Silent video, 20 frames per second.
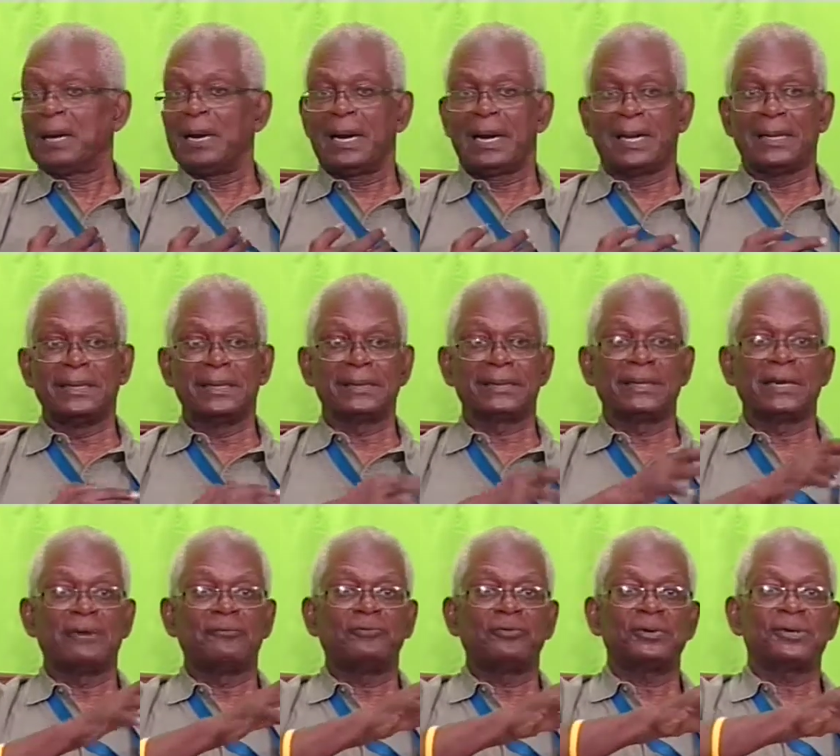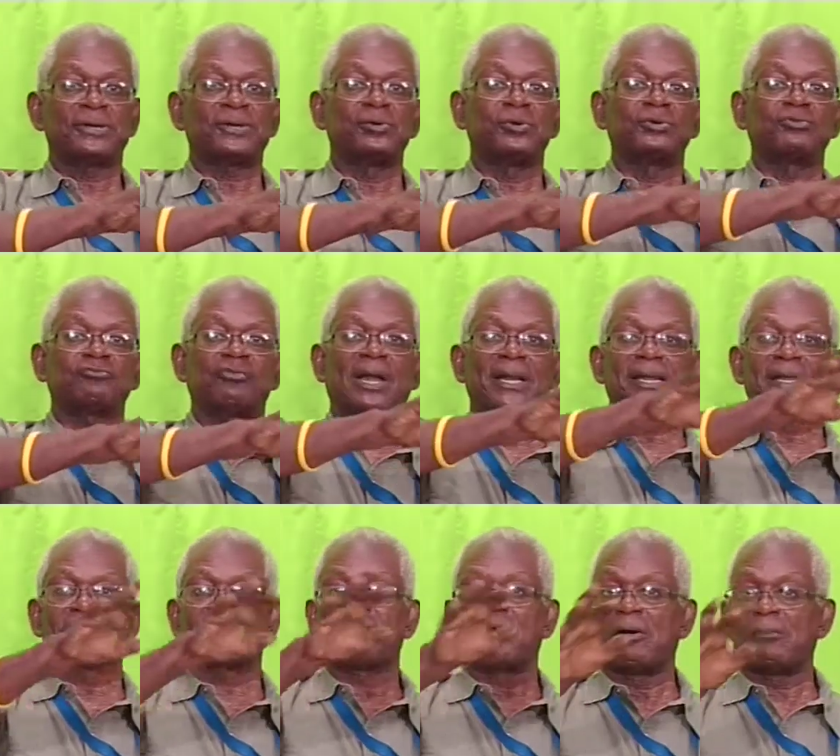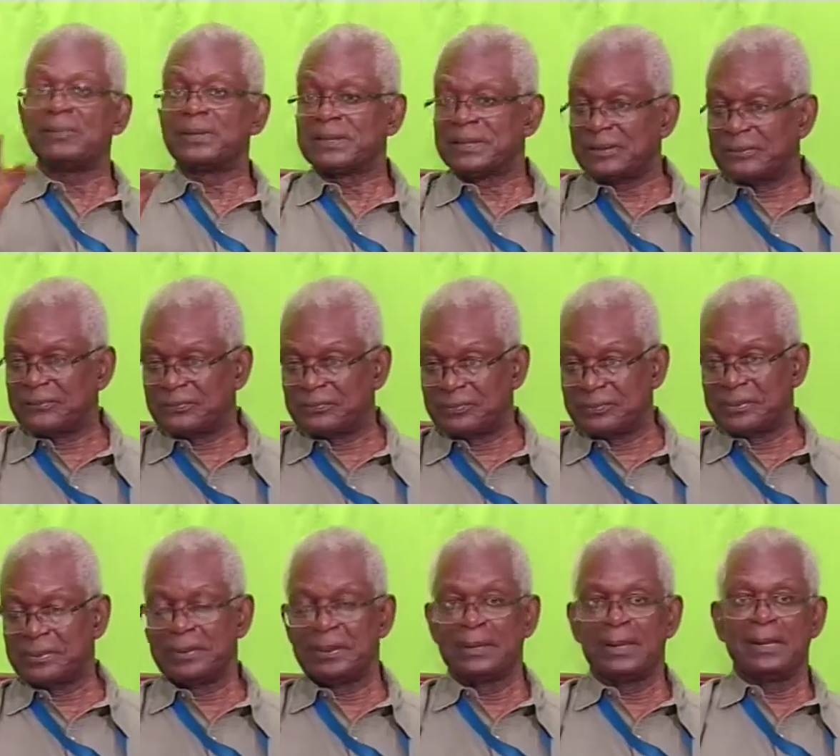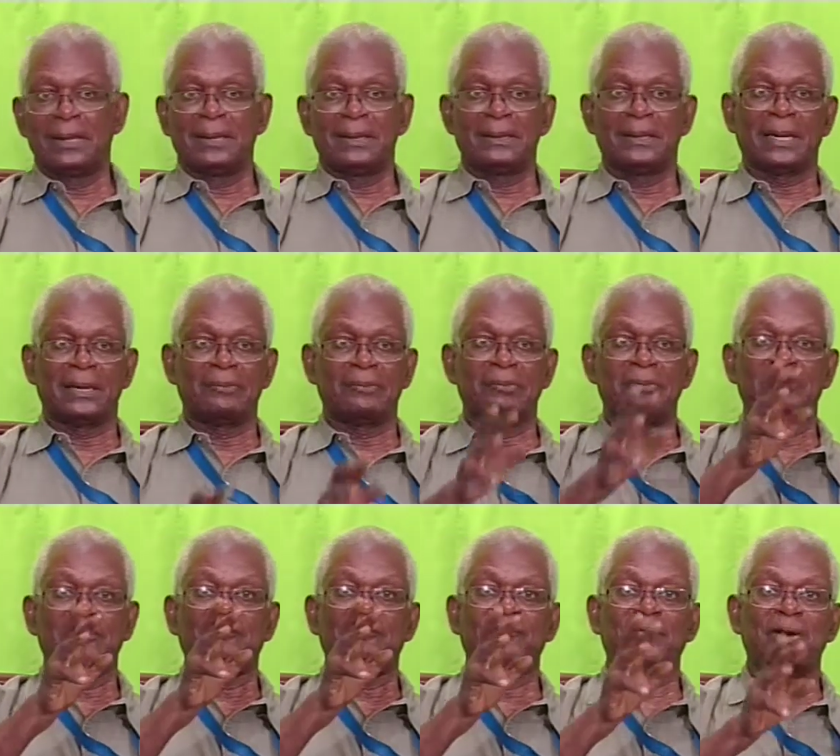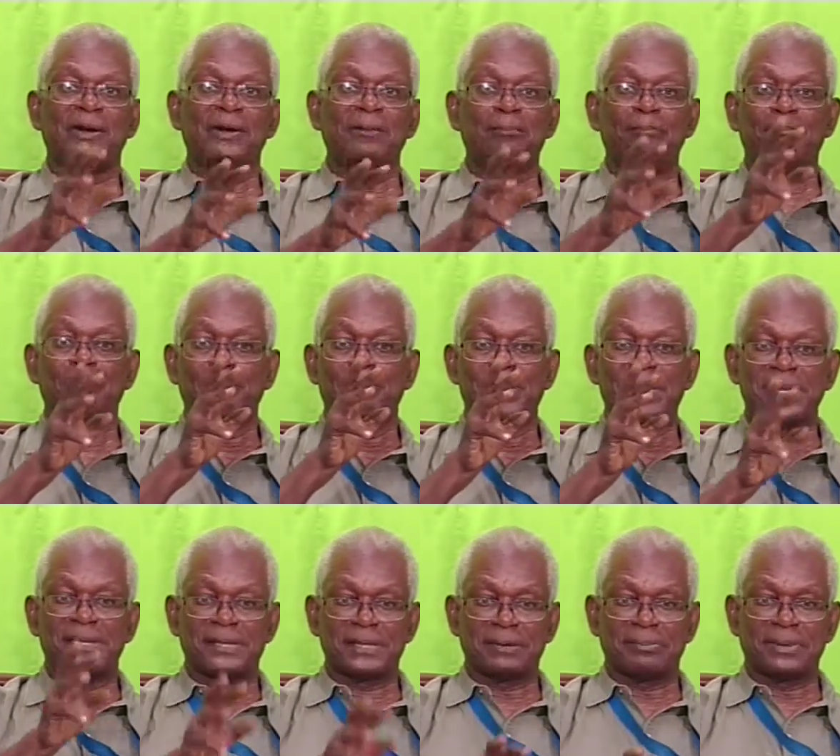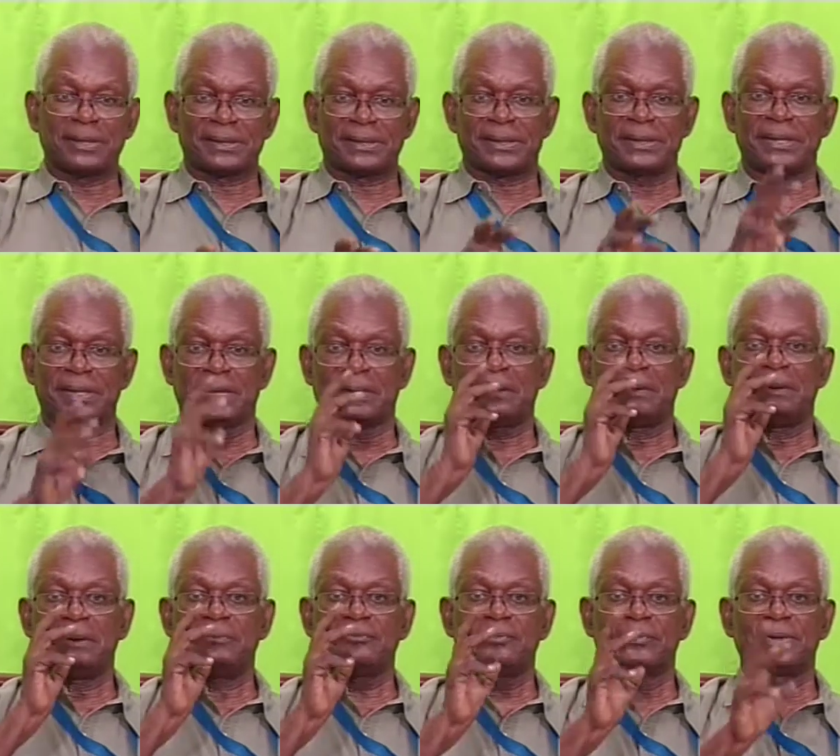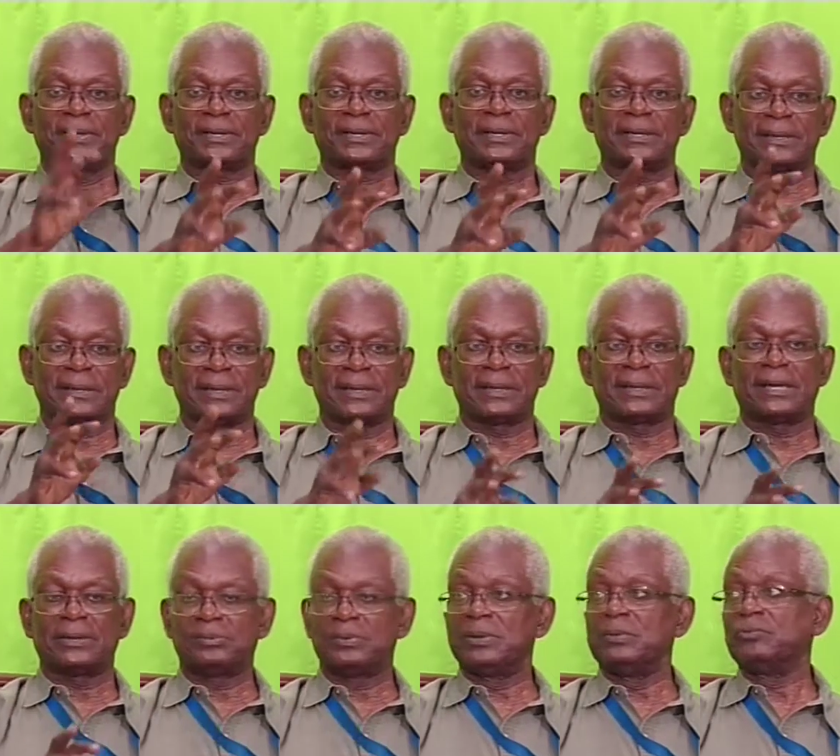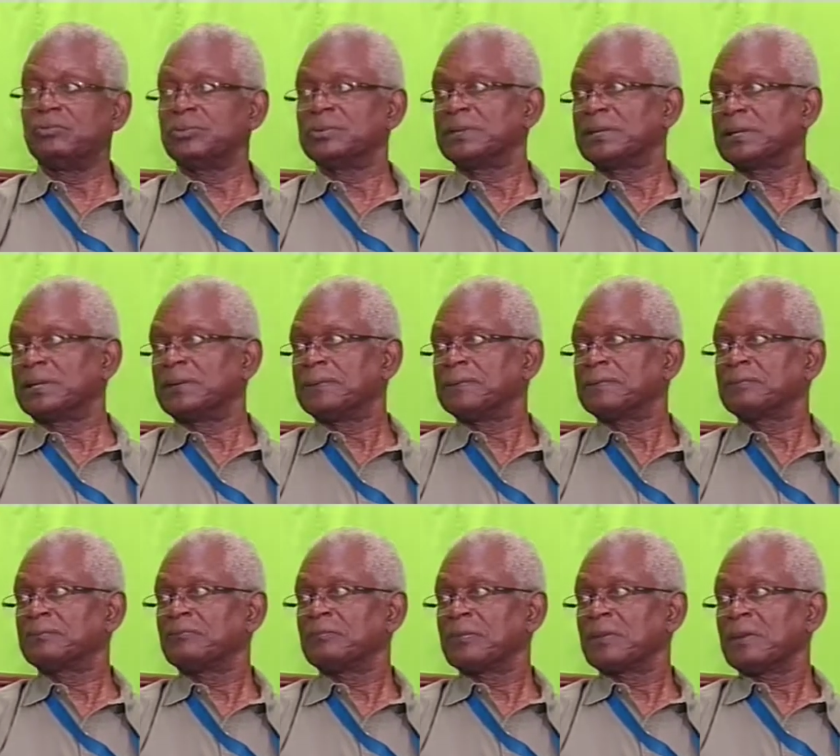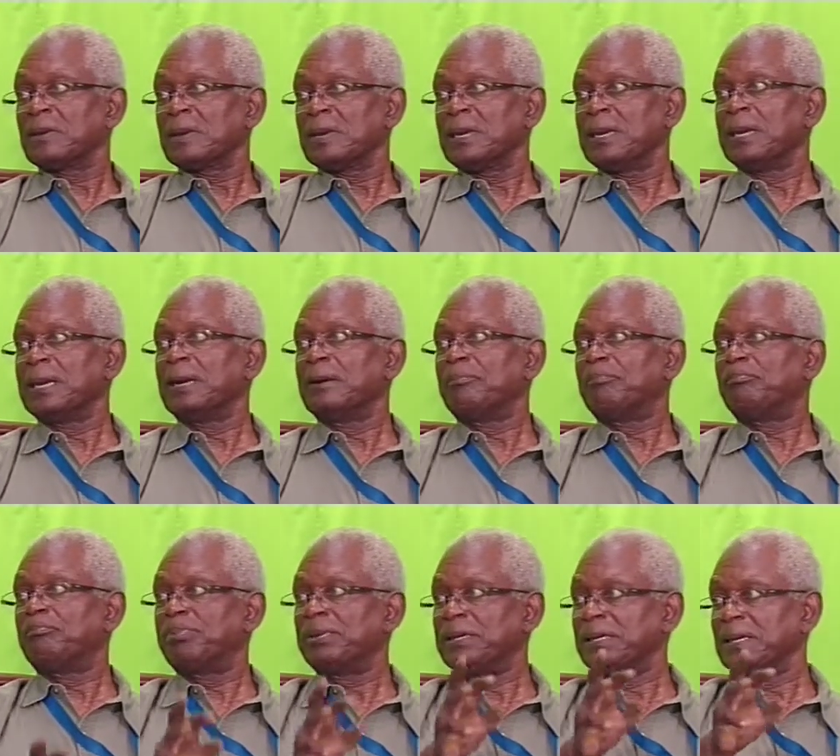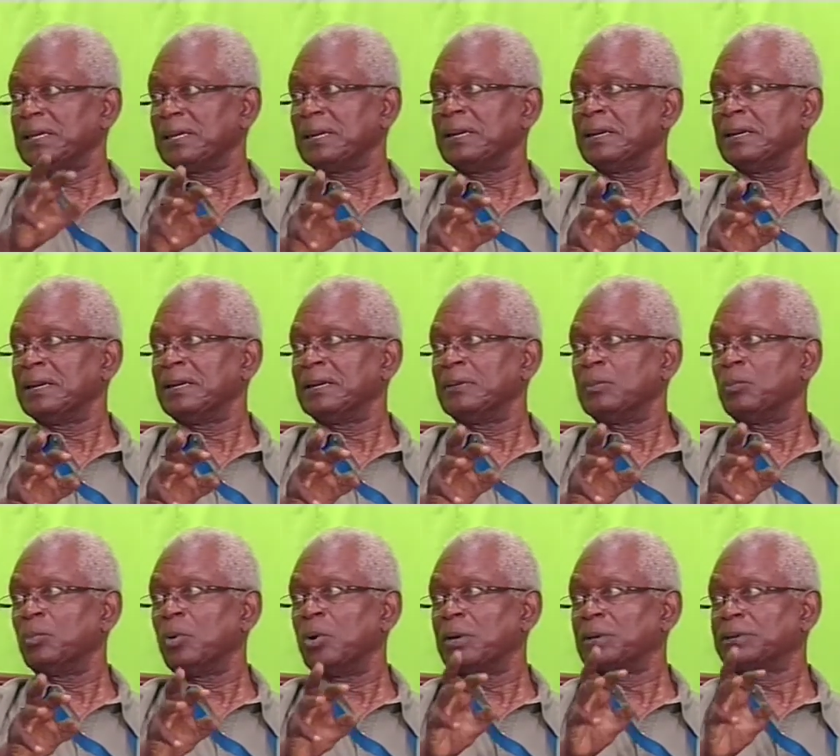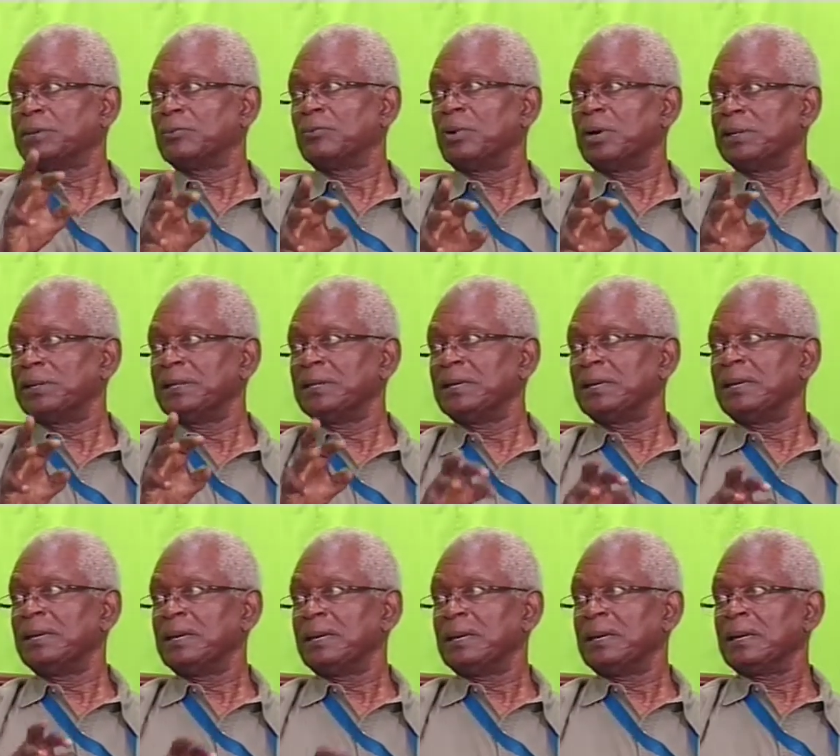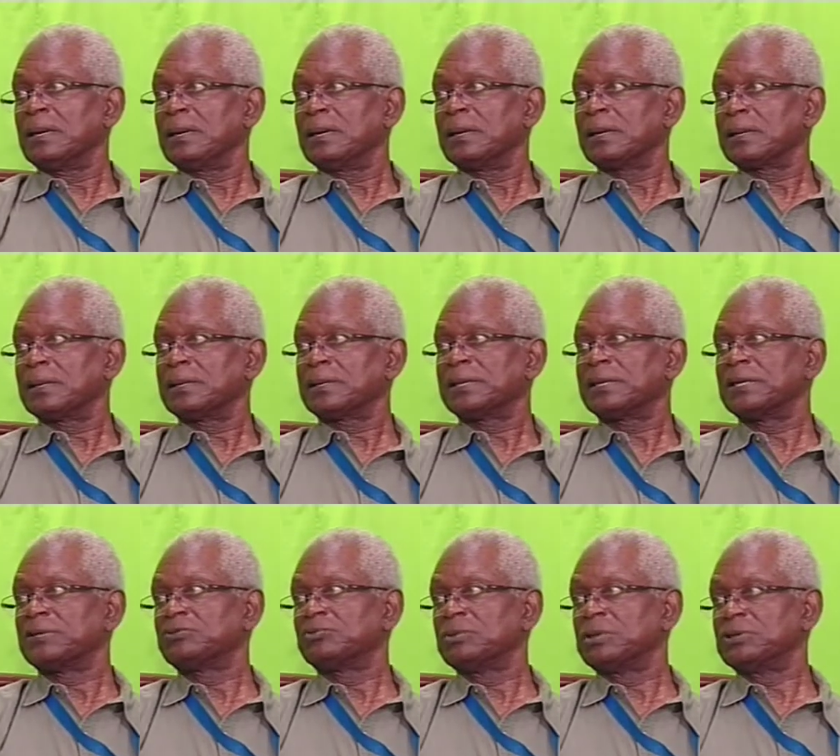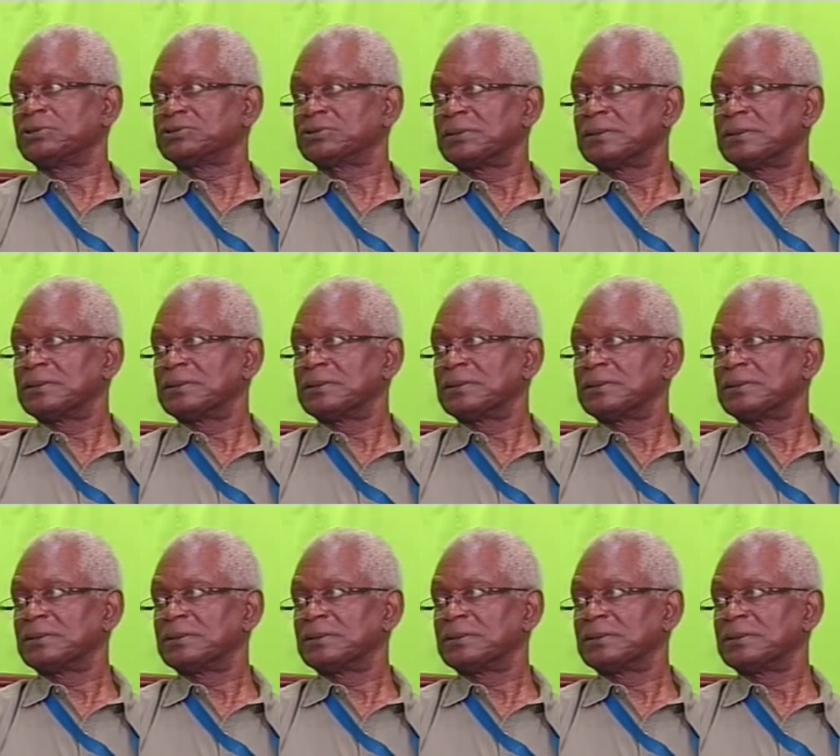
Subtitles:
It is therefore so transformative that it would be a very basic mistake for us to think that we rooted in a pre-Walter Rodney situation.